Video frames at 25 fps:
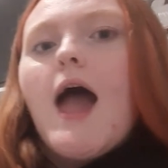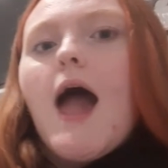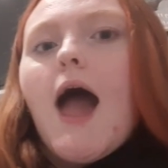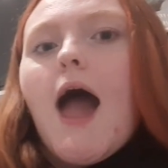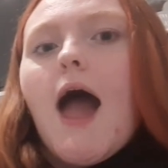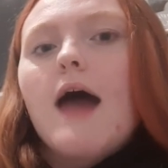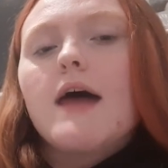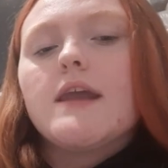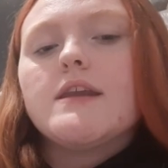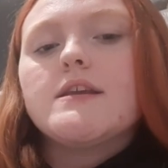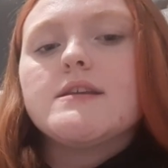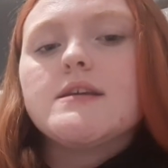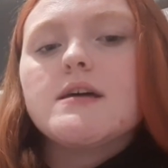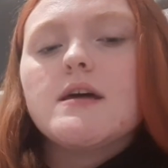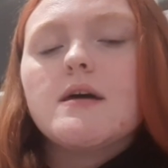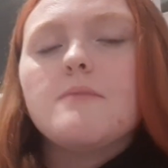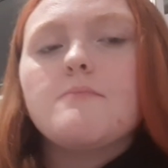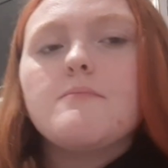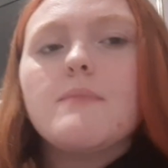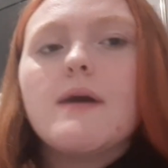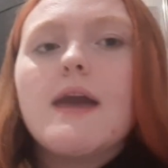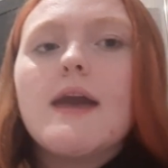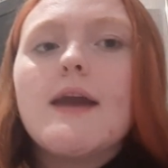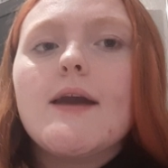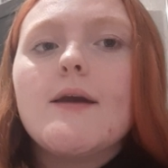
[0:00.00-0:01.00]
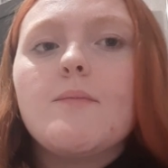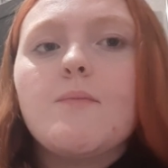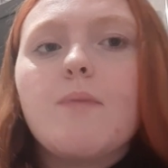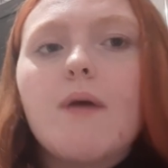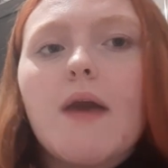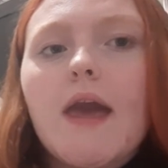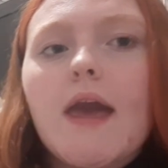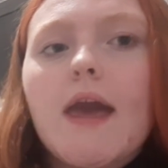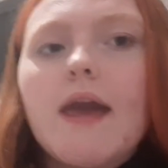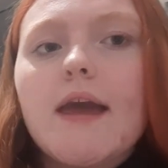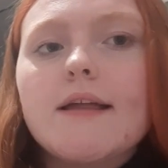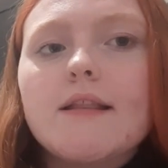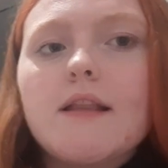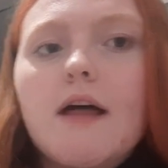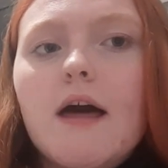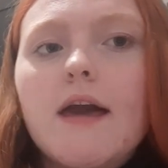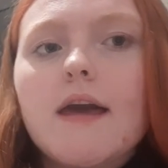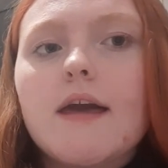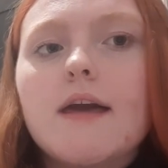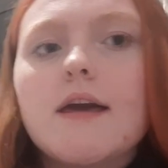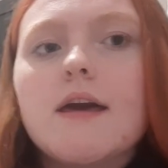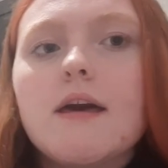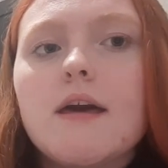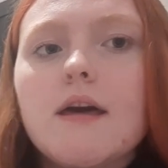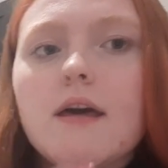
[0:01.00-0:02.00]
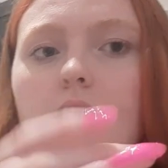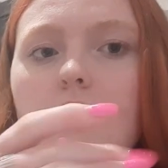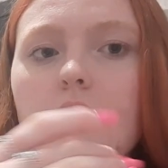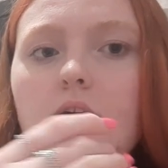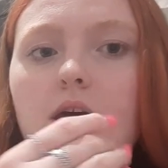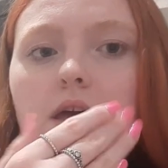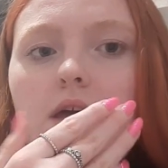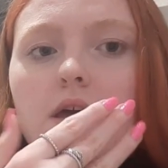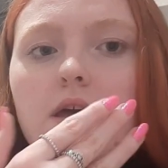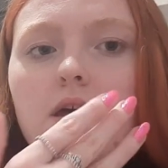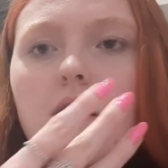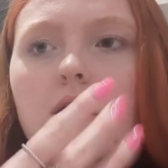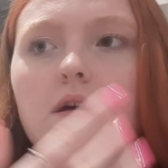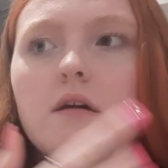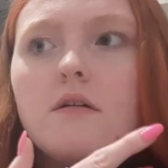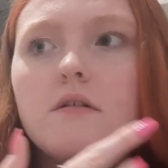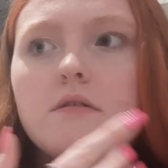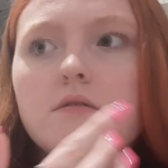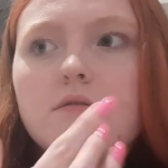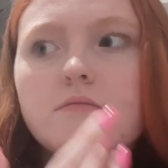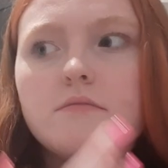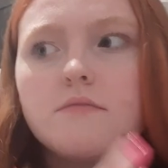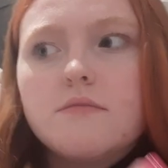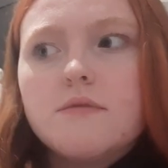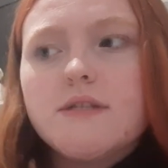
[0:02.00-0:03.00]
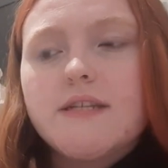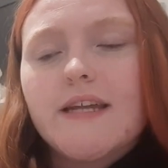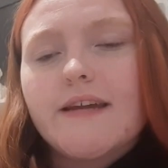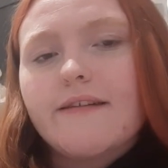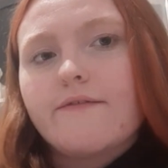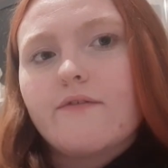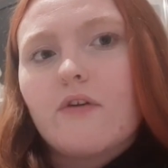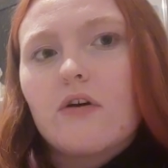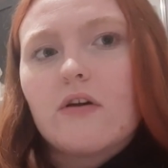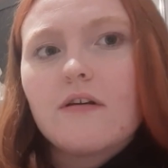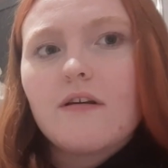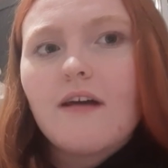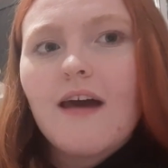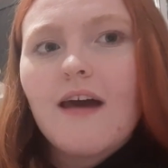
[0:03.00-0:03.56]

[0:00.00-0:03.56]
And me being like different,